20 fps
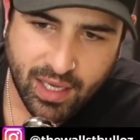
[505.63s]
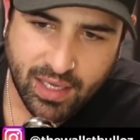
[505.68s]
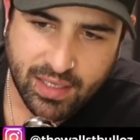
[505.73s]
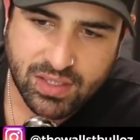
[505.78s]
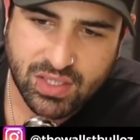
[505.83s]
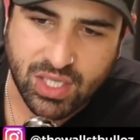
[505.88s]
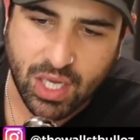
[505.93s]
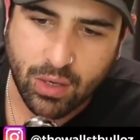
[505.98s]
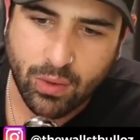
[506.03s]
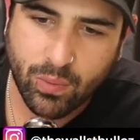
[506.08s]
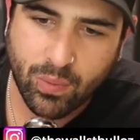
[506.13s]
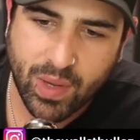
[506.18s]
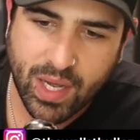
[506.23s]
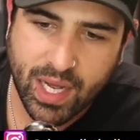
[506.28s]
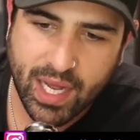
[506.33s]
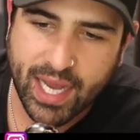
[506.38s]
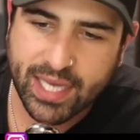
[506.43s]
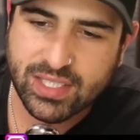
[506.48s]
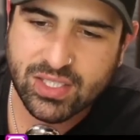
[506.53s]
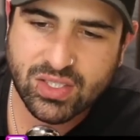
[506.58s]
So
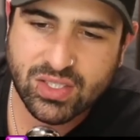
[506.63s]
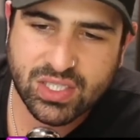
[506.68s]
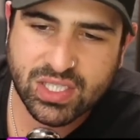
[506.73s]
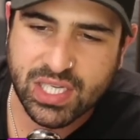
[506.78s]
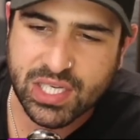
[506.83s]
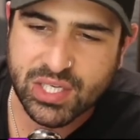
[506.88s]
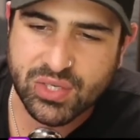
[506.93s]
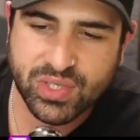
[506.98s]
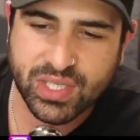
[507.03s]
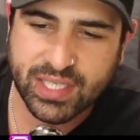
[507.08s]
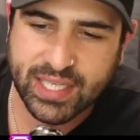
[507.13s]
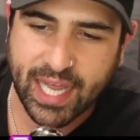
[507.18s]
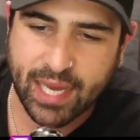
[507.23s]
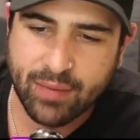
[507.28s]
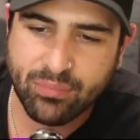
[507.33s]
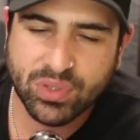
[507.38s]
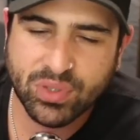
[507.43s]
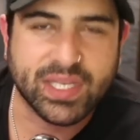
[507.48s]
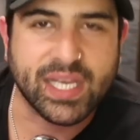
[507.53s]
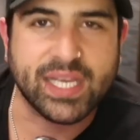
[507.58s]
uh, it's just interesting
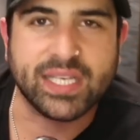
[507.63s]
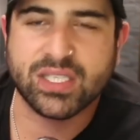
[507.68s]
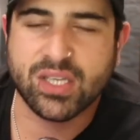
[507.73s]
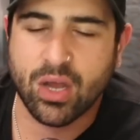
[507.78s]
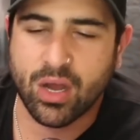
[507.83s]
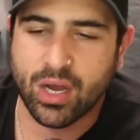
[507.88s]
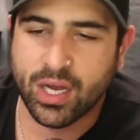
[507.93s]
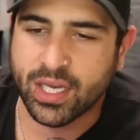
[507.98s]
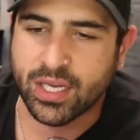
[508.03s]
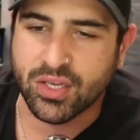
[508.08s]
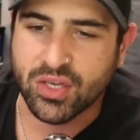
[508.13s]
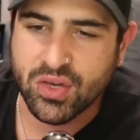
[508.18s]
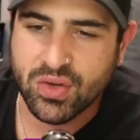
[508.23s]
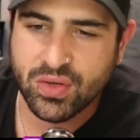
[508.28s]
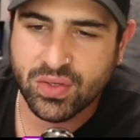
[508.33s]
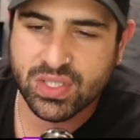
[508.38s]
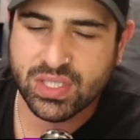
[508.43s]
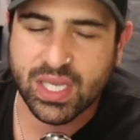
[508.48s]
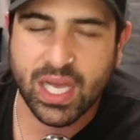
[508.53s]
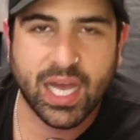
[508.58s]
they put these kind of
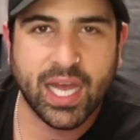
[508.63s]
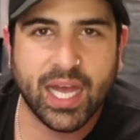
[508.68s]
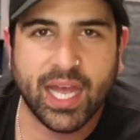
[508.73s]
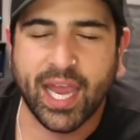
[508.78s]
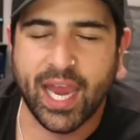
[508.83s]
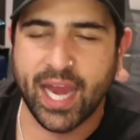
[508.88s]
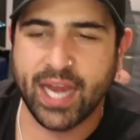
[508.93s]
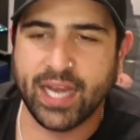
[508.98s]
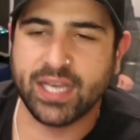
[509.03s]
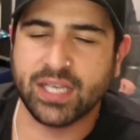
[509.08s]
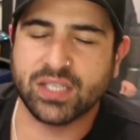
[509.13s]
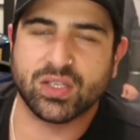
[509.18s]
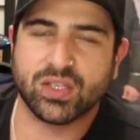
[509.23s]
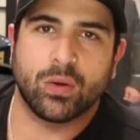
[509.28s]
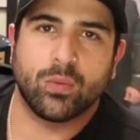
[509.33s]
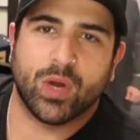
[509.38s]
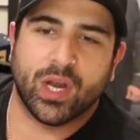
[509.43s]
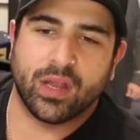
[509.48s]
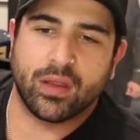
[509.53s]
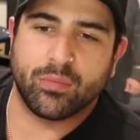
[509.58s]
news uh, headings
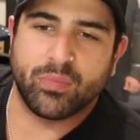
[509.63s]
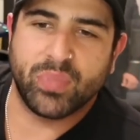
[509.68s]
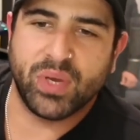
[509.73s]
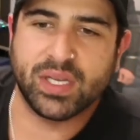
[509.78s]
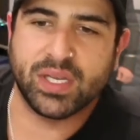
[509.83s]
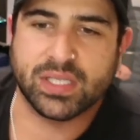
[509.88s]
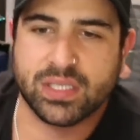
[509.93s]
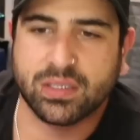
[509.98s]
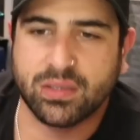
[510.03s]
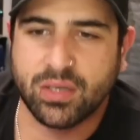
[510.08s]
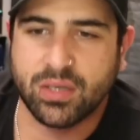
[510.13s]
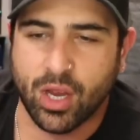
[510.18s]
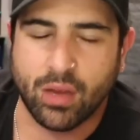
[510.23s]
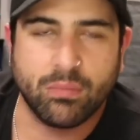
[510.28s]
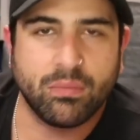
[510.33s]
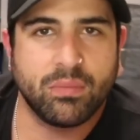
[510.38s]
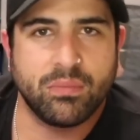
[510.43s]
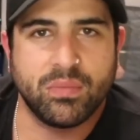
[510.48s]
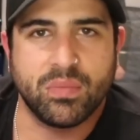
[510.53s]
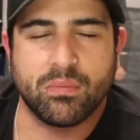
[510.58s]
on one of the biggest, you
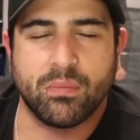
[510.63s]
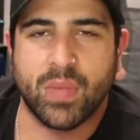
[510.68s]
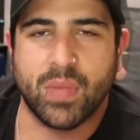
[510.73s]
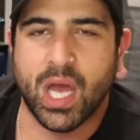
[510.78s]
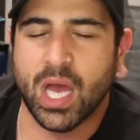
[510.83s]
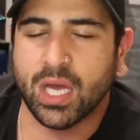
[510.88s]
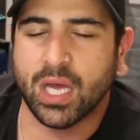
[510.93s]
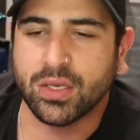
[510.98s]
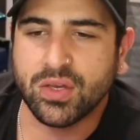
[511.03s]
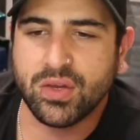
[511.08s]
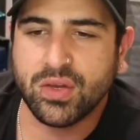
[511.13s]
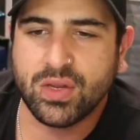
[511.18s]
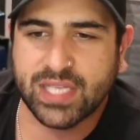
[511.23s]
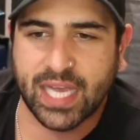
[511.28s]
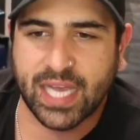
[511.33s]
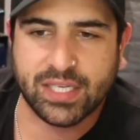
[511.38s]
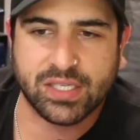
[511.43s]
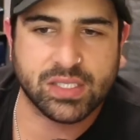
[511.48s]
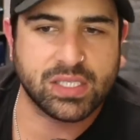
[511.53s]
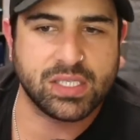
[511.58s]
know, uh, news
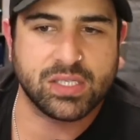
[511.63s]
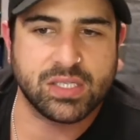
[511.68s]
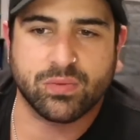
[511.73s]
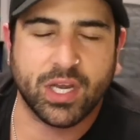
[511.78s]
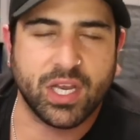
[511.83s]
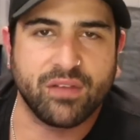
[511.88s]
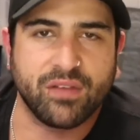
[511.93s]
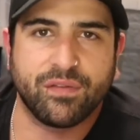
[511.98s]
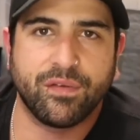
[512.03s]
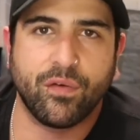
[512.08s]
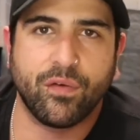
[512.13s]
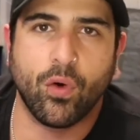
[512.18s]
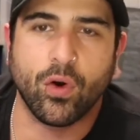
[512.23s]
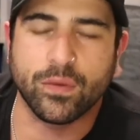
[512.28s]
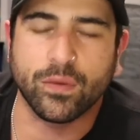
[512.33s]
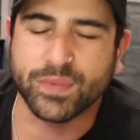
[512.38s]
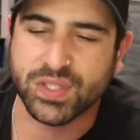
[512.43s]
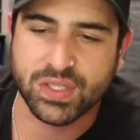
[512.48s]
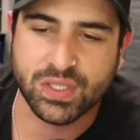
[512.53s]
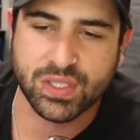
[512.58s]
agencies right here.
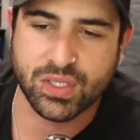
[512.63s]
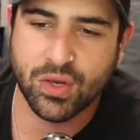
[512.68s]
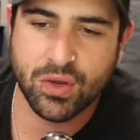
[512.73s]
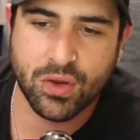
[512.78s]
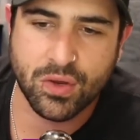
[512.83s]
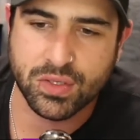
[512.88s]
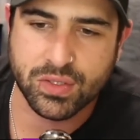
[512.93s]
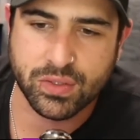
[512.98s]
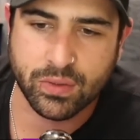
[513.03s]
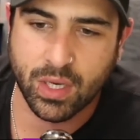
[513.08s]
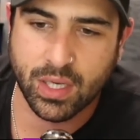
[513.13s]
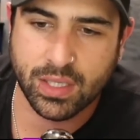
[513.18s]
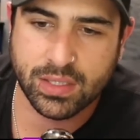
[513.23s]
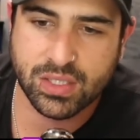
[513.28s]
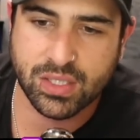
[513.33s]
Forbes is huge, right?